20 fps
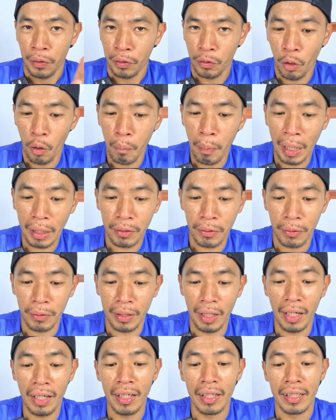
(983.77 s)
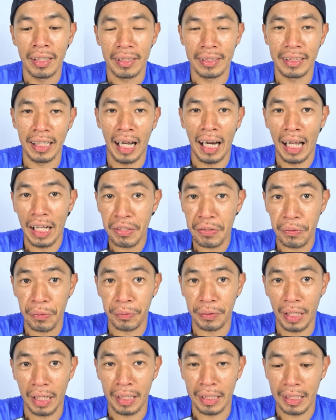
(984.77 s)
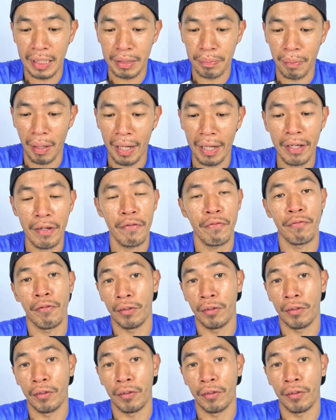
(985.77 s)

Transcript: go back to the Jalan Sultan Ismail.